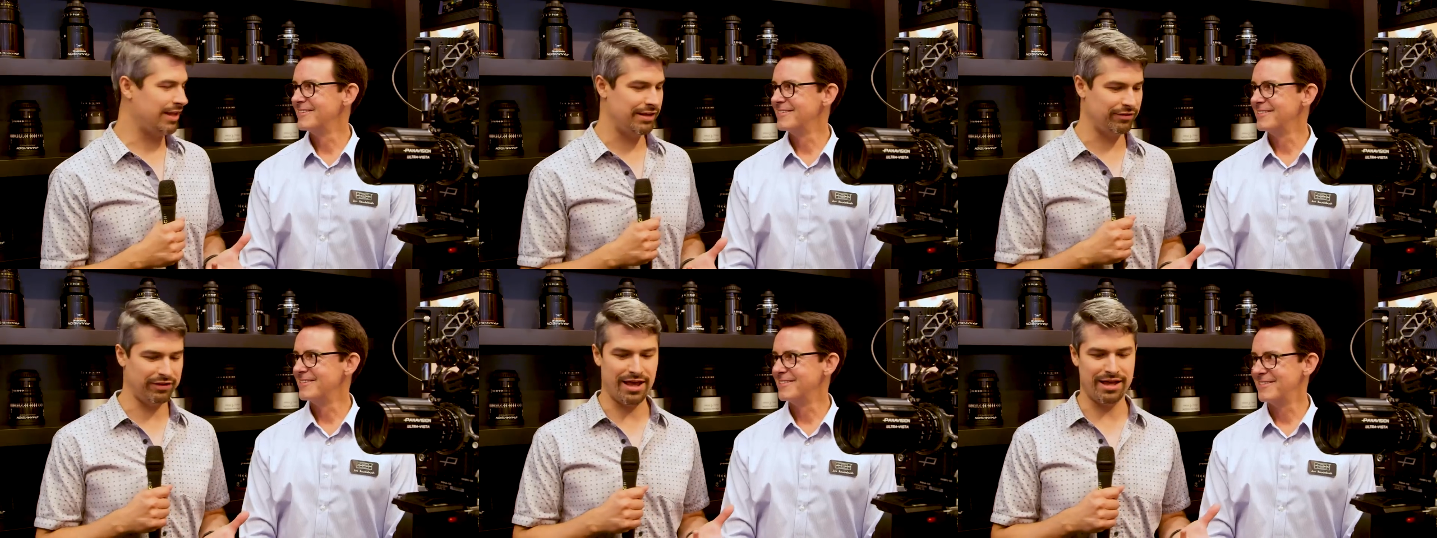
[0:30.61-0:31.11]

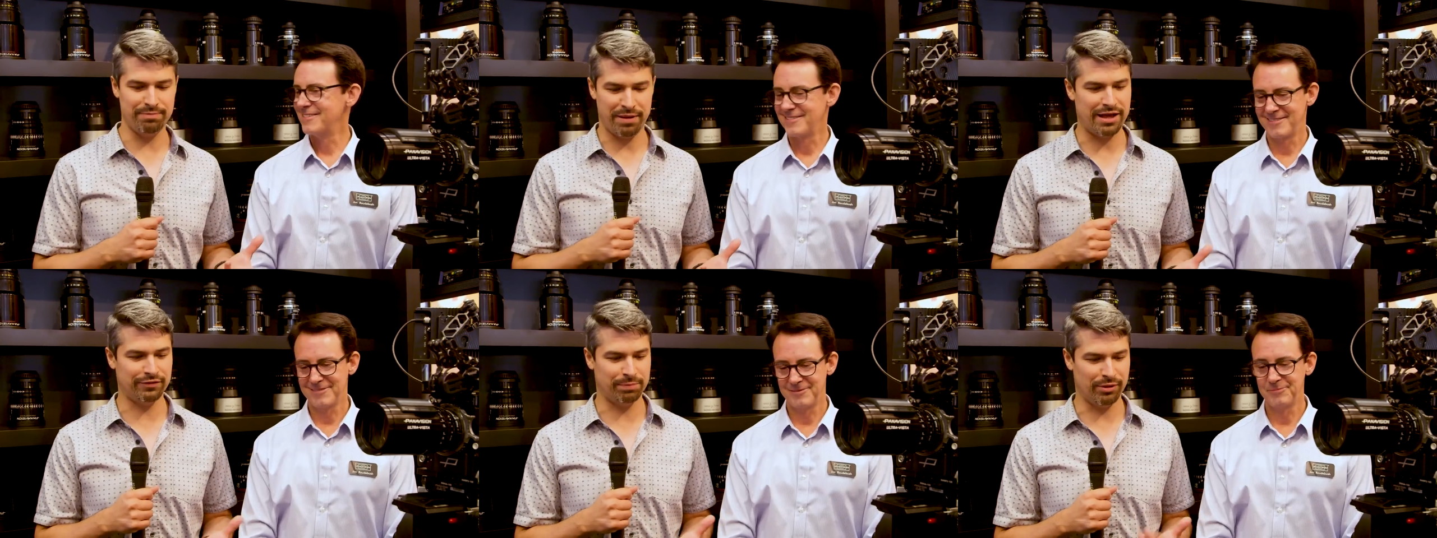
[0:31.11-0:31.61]
Speaker 1: lens line
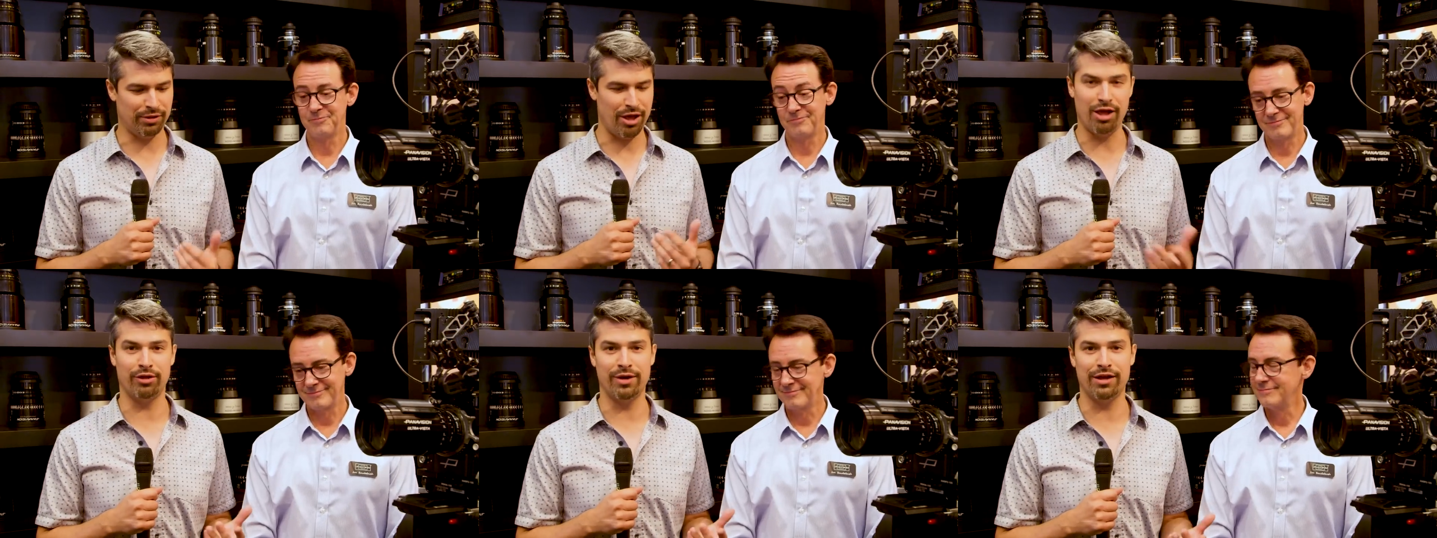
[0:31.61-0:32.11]
possible
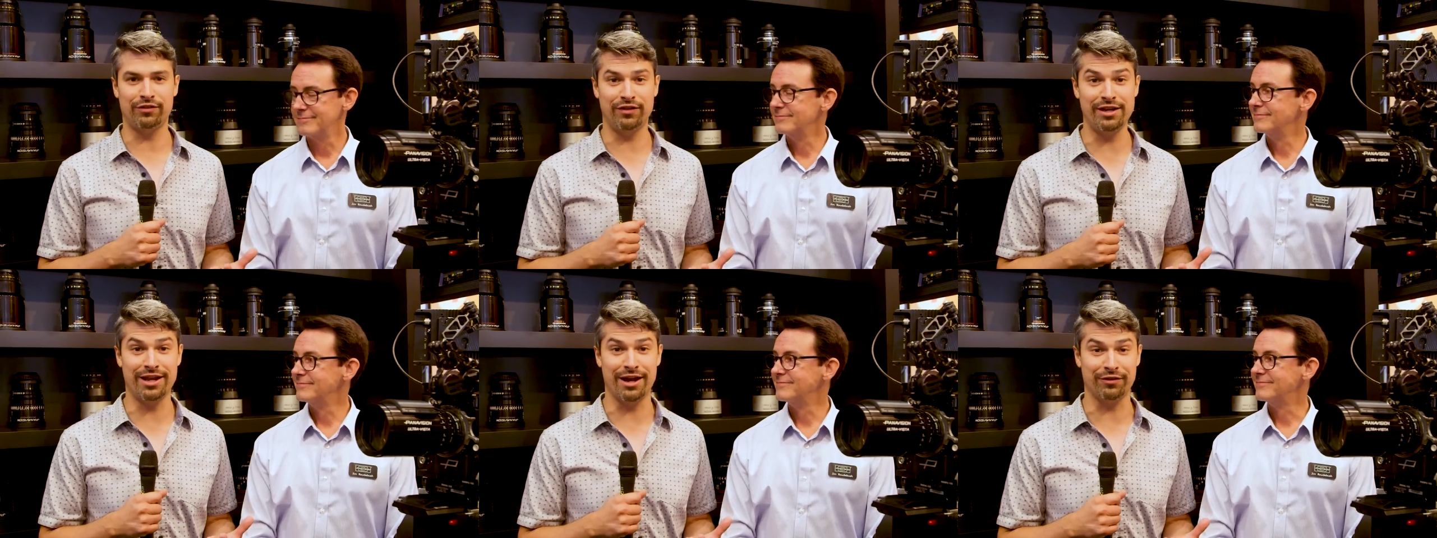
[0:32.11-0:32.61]
all around
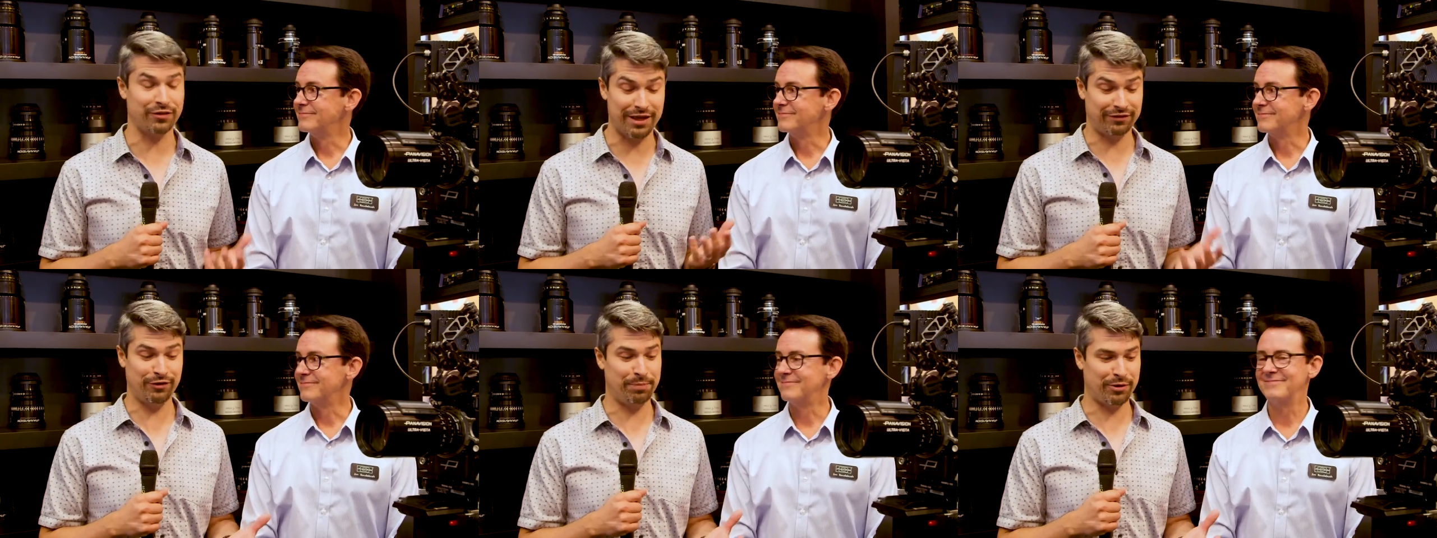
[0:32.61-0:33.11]
Cine Gear, so
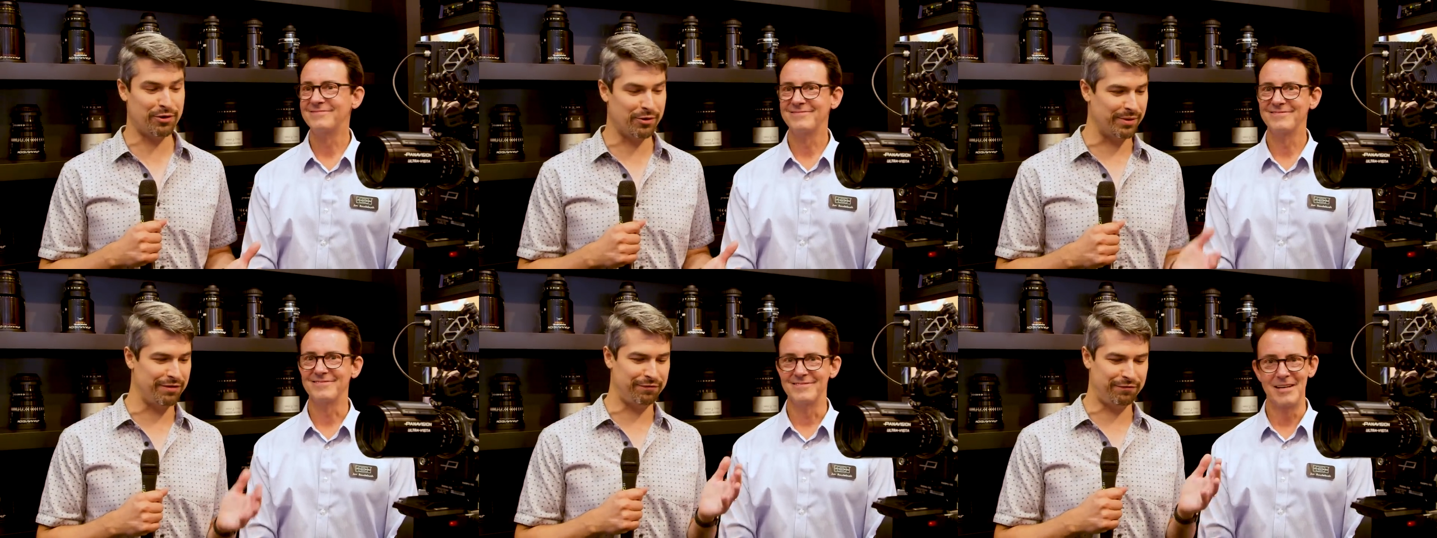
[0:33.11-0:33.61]
that's super
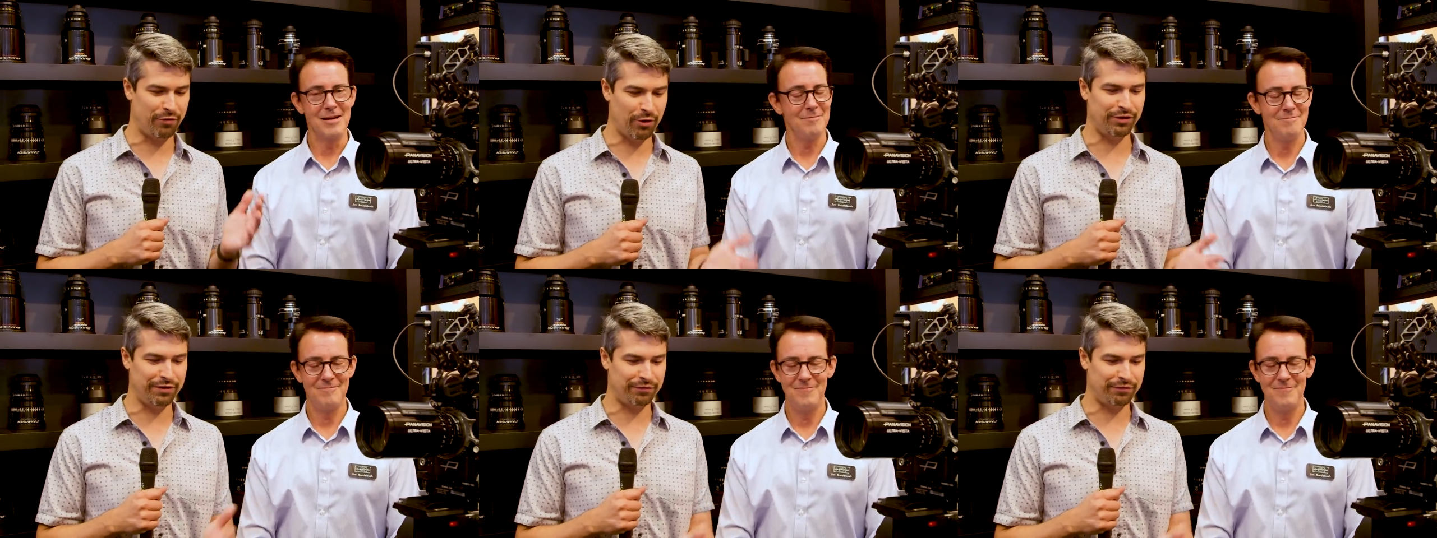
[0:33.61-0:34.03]
cool. We have four